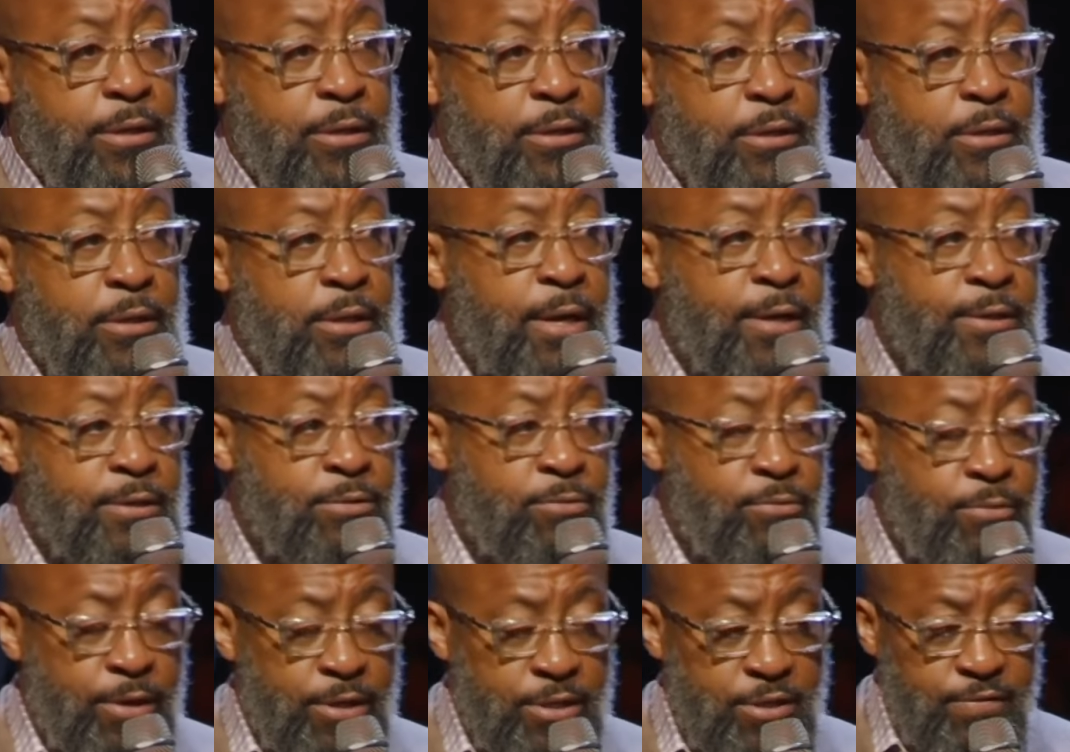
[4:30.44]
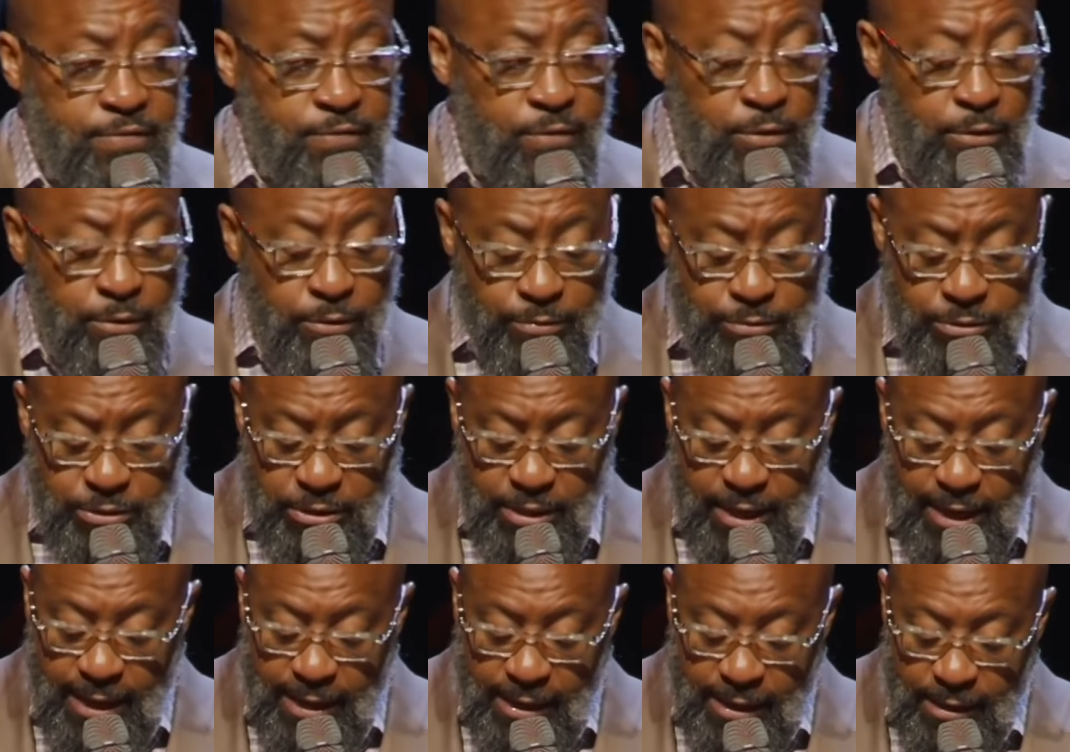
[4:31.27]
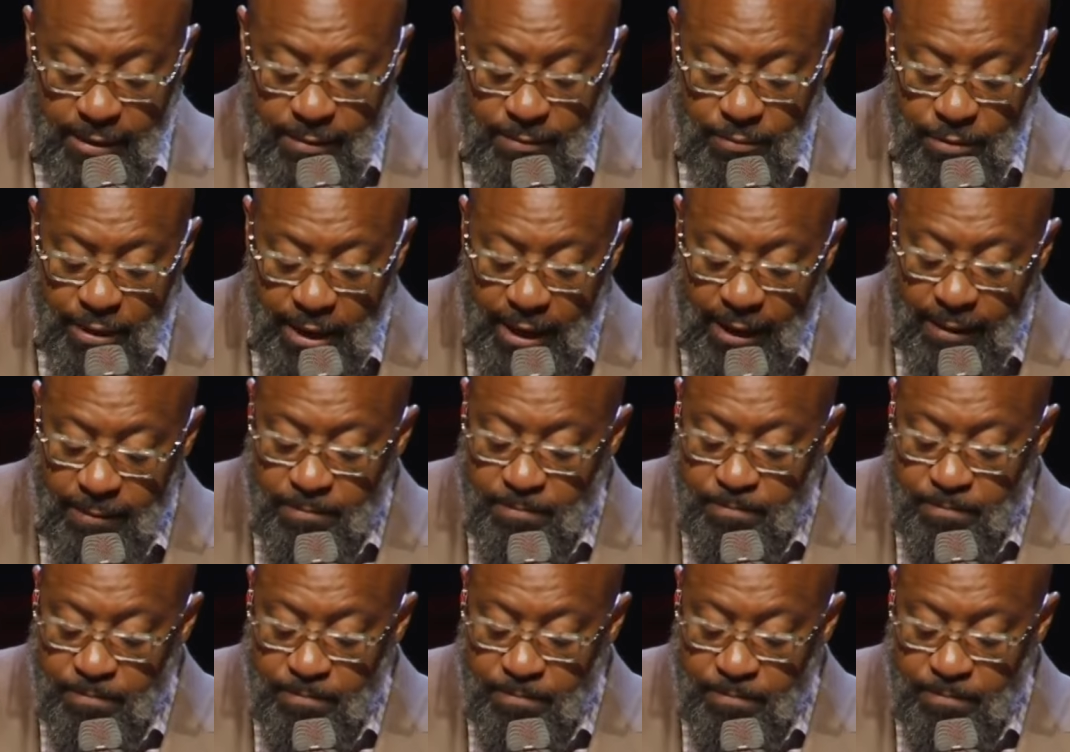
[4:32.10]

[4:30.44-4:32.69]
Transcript: Dr. Westfall cited that